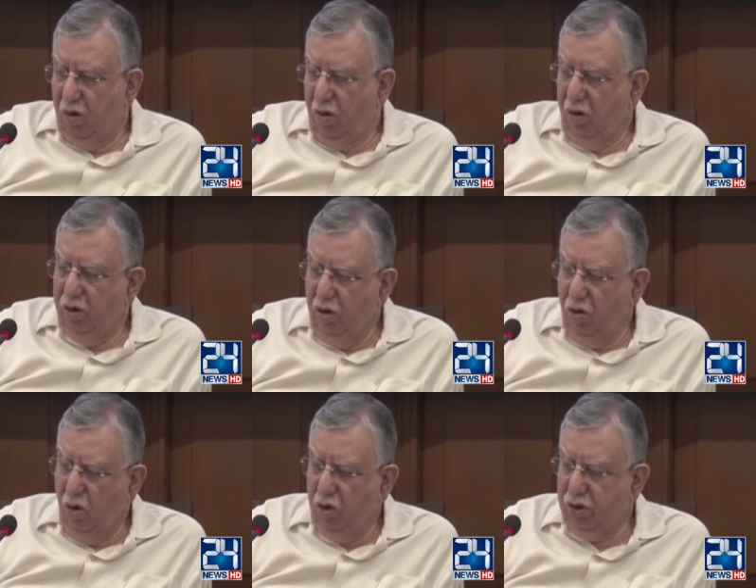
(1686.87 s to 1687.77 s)
on the
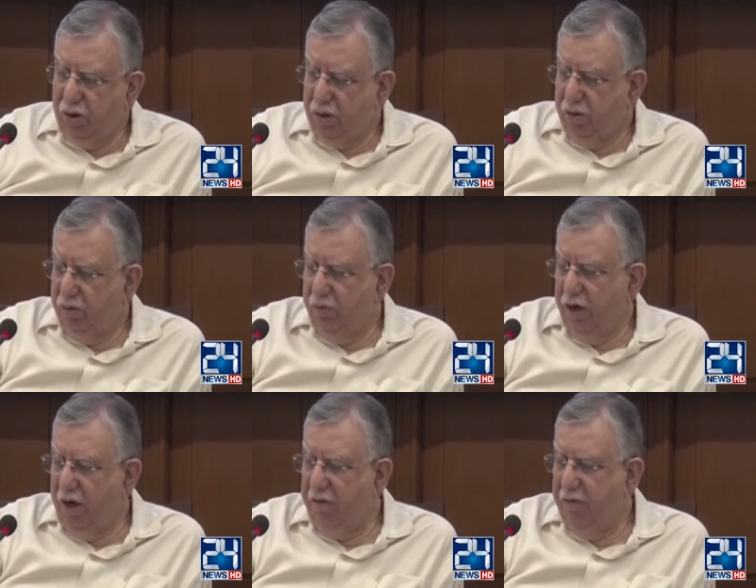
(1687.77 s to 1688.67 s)
growths,
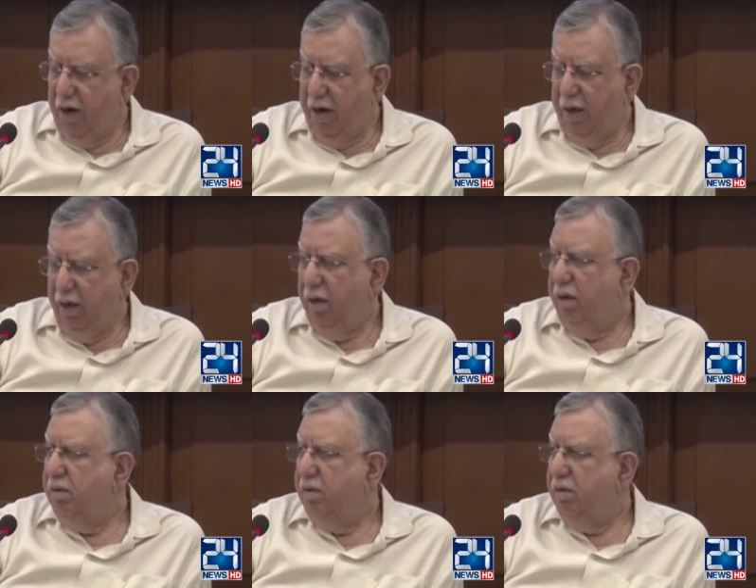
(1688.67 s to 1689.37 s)
where are we heading?